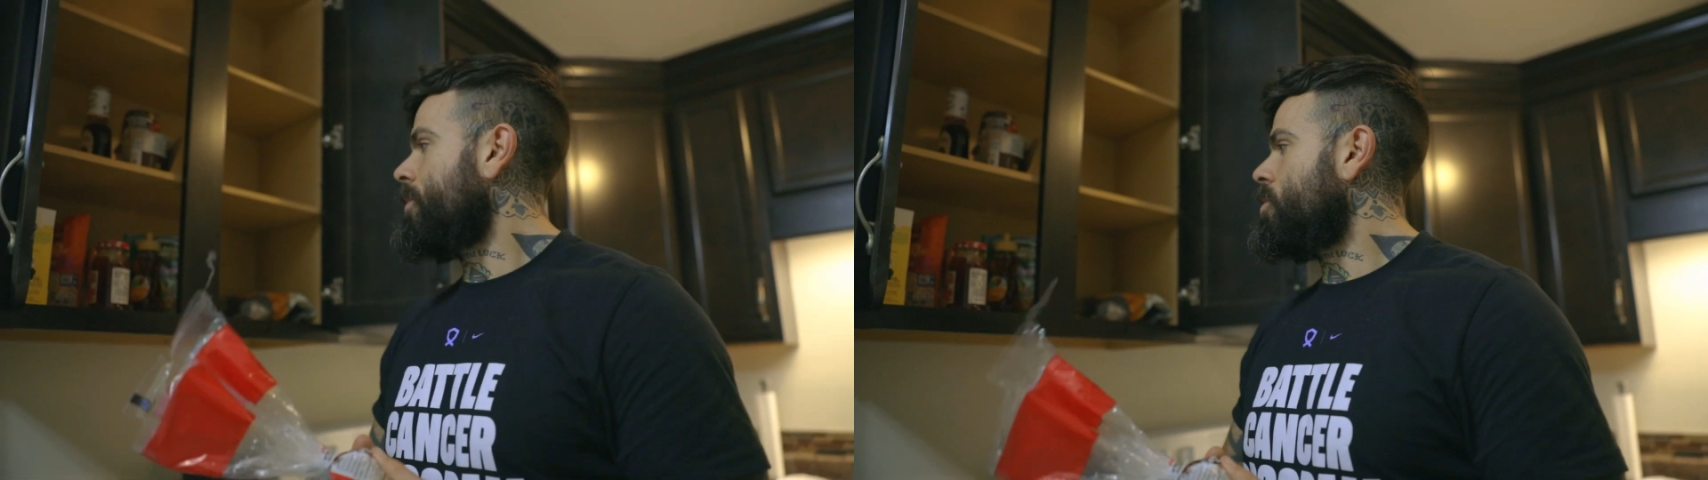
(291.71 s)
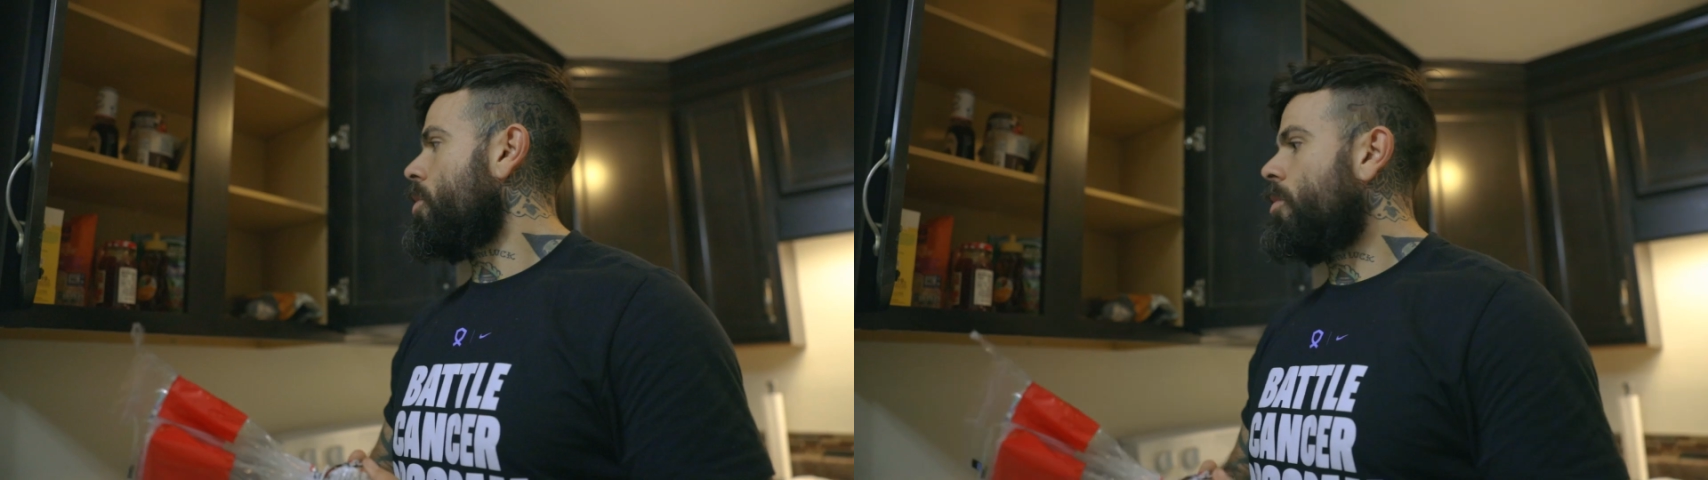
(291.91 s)

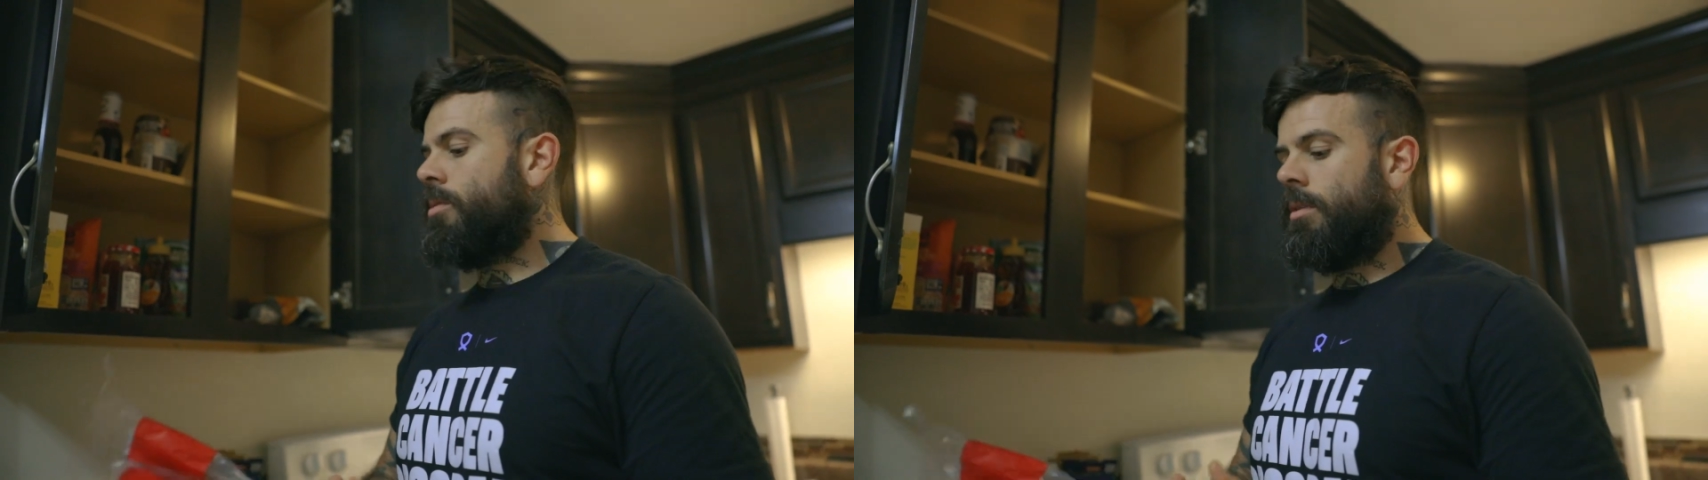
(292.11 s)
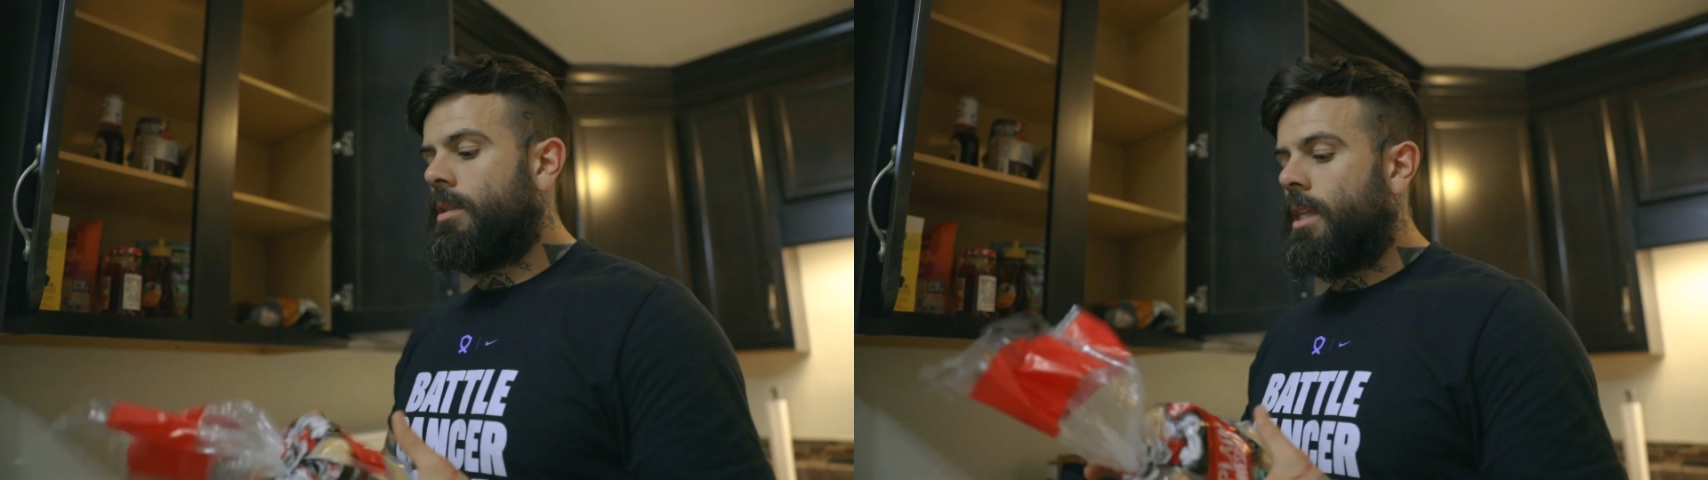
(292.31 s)

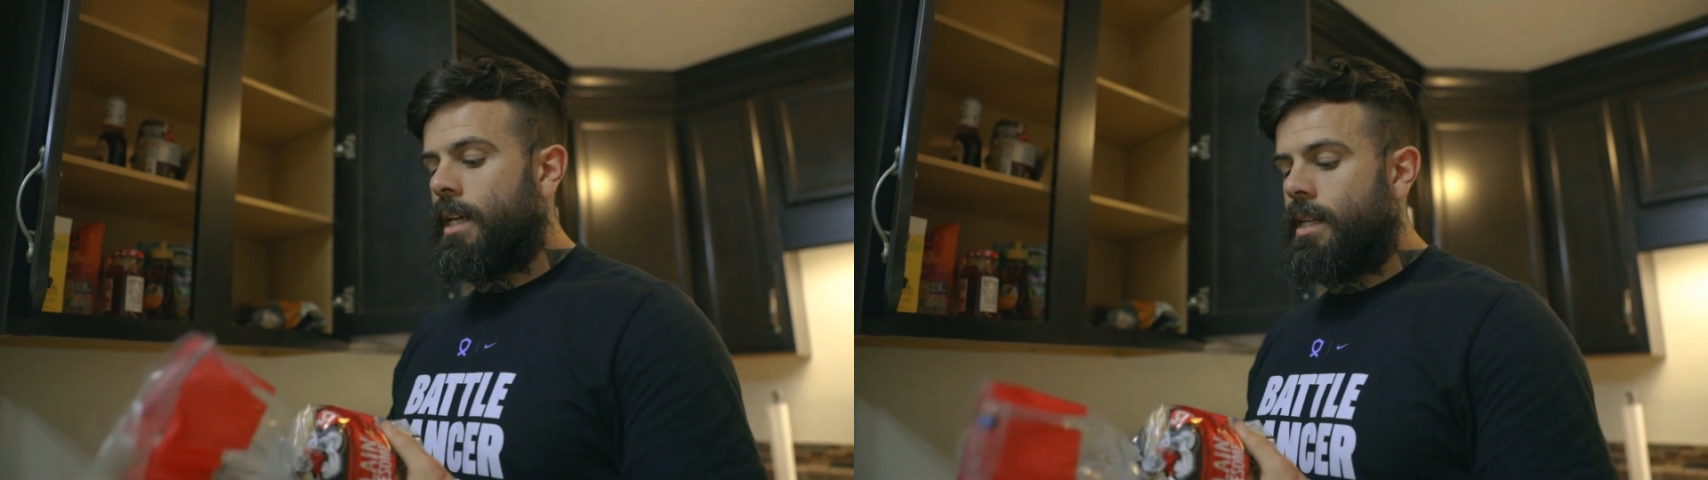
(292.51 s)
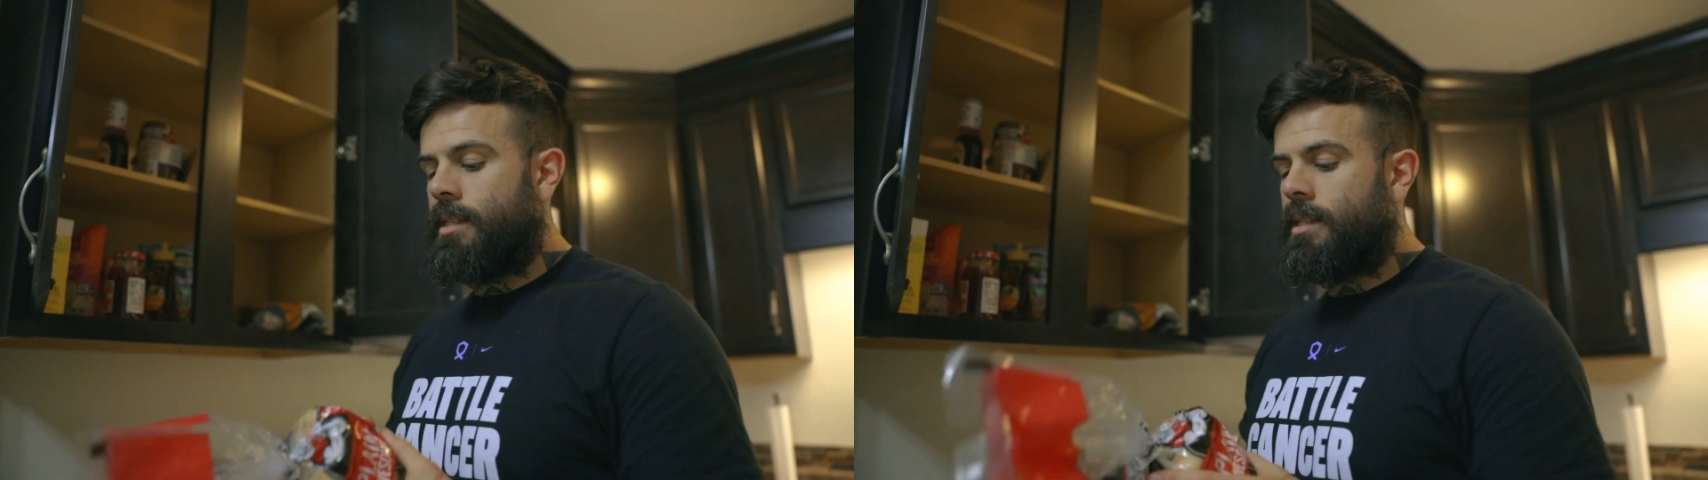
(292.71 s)
so these, I